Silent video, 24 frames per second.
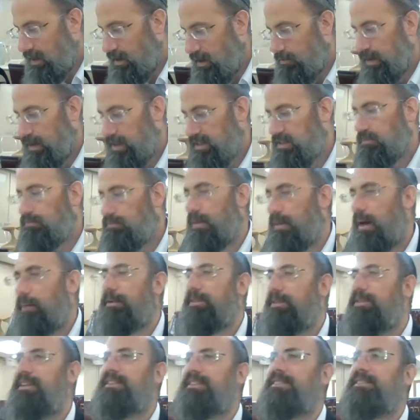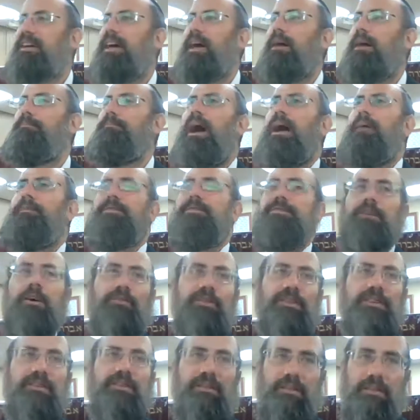Must remember, Nisach HaMayim is not
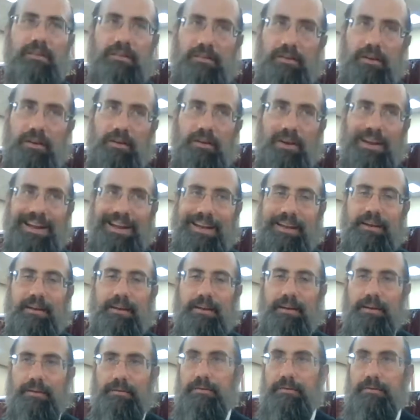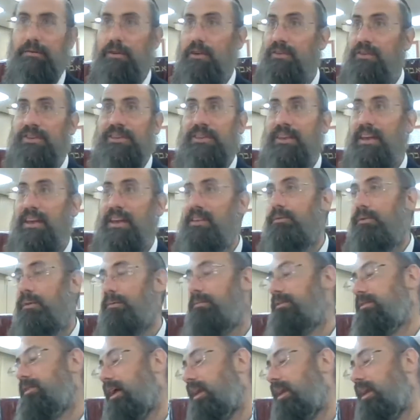written in the Torah clearly, not written anywhere.